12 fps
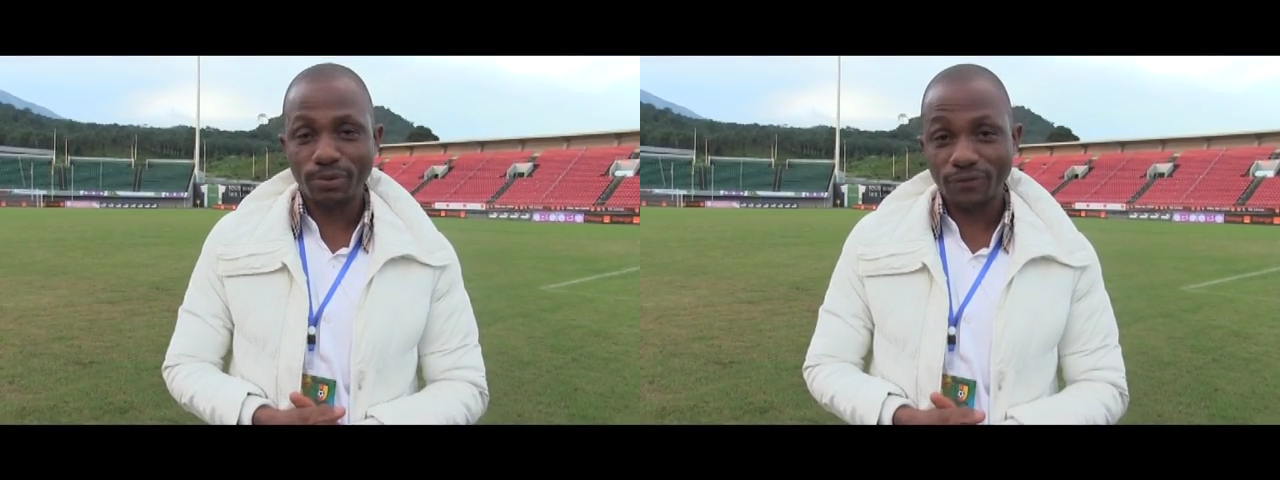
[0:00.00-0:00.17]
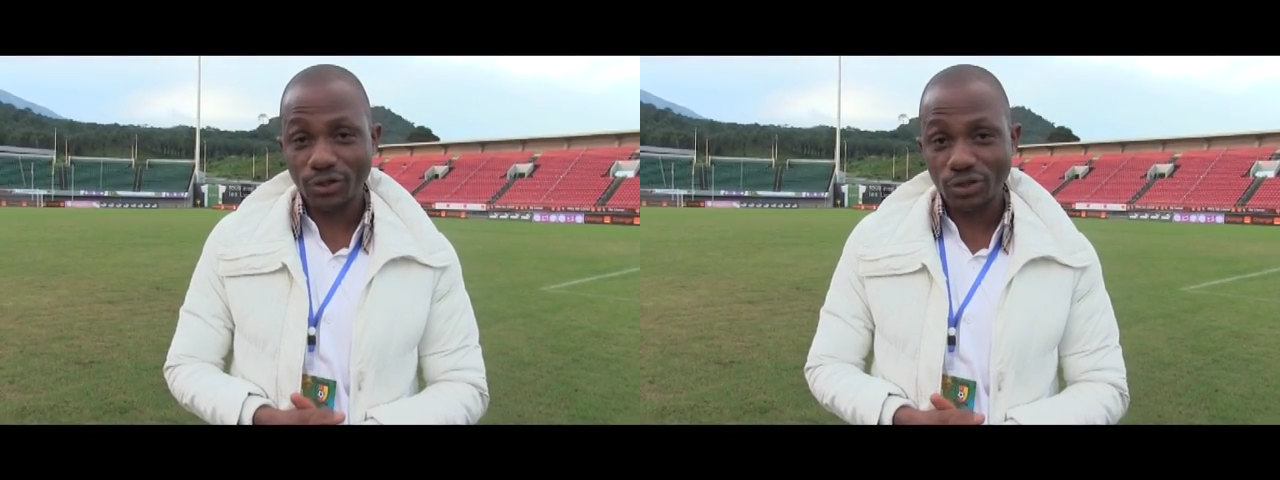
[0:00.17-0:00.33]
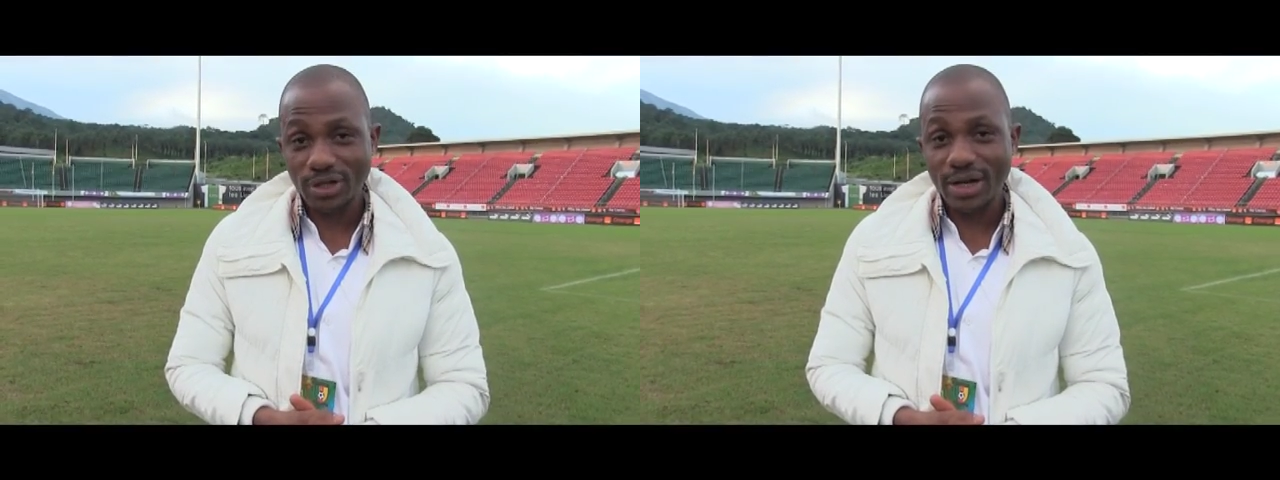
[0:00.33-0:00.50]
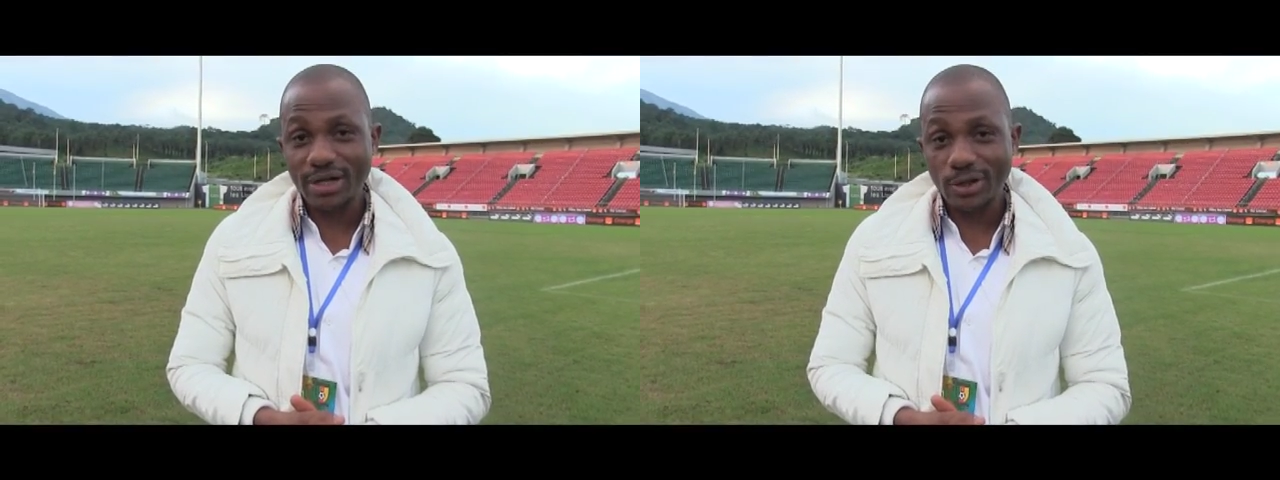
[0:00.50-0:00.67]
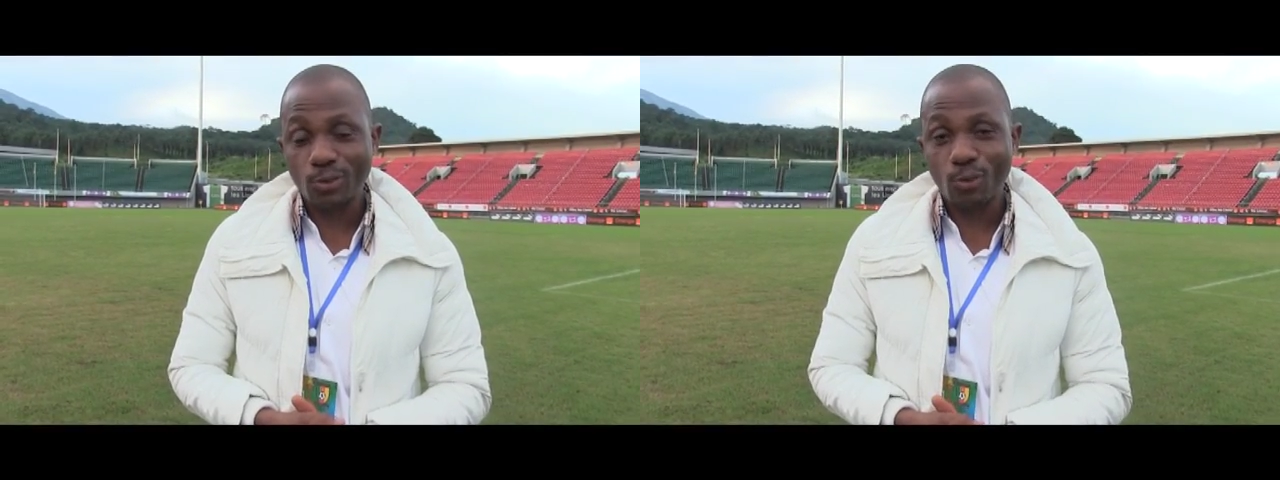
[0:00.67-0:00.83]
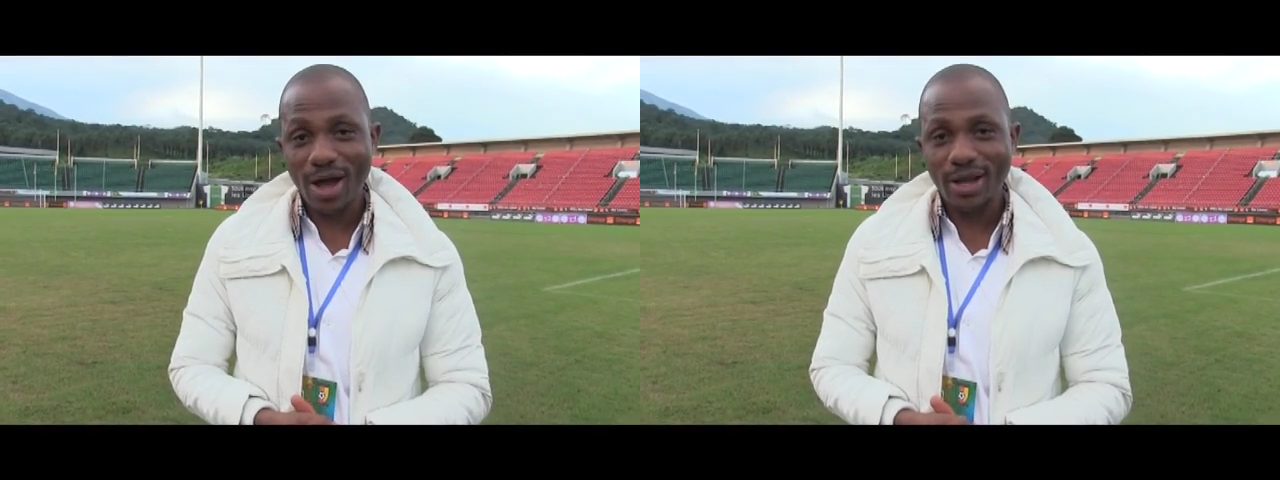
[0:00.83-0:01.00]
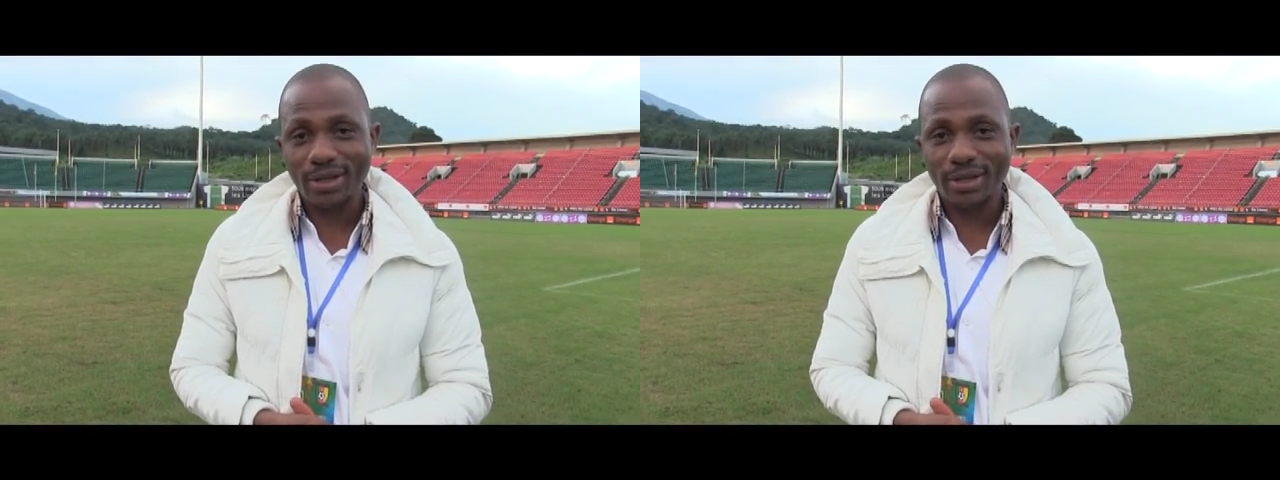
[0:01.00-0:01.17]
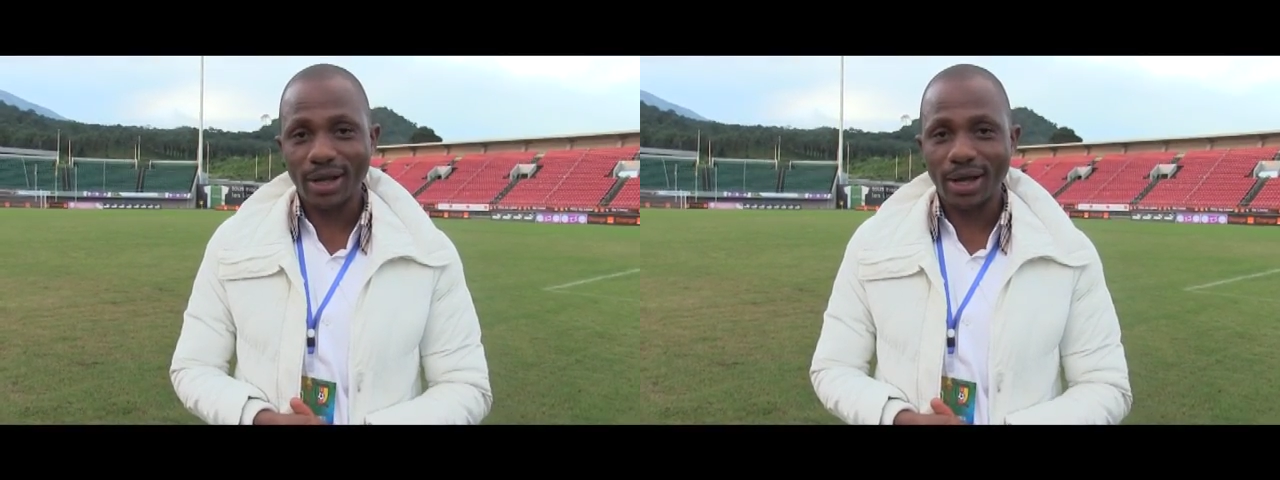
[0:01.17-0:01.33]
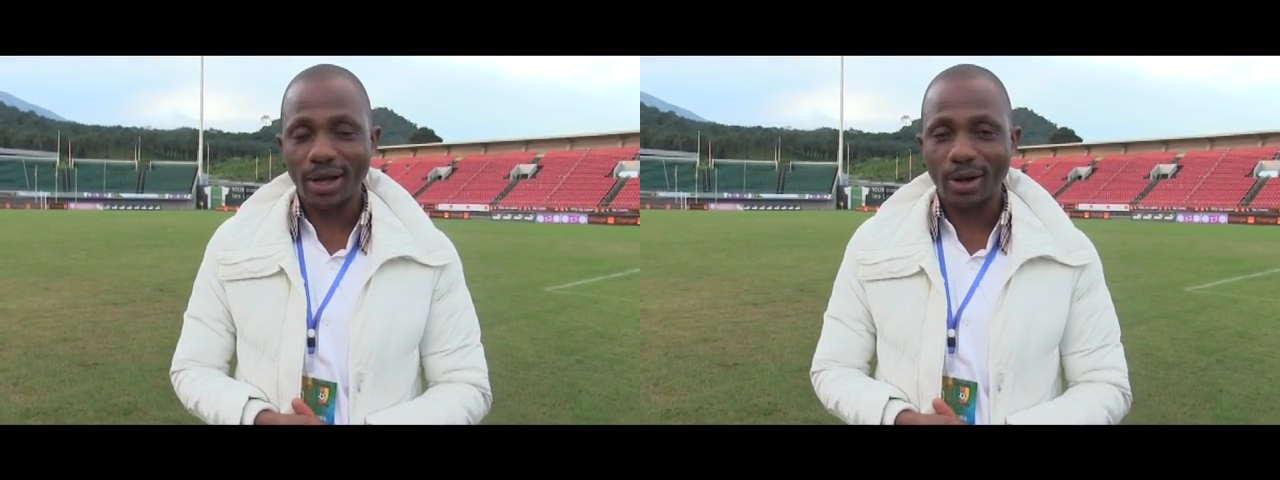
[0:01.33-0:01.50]
Professional League
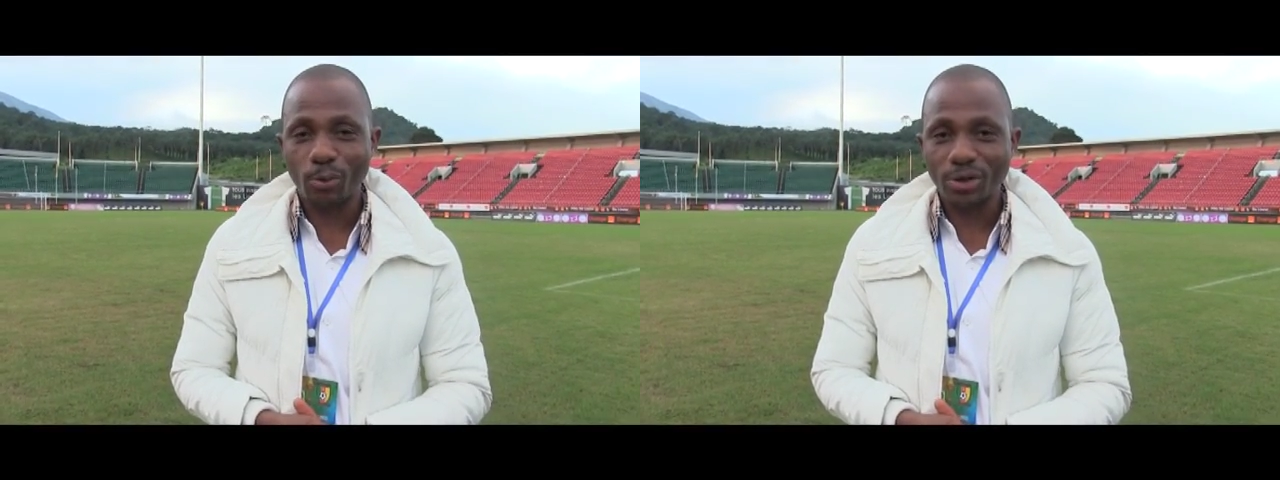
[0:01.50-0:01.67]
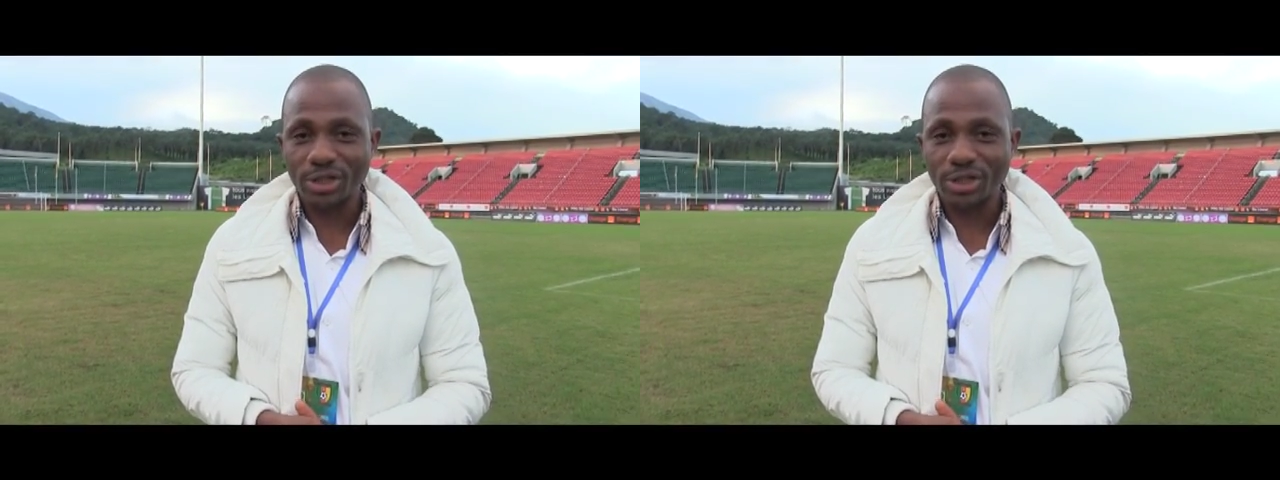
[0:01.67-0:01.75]
1,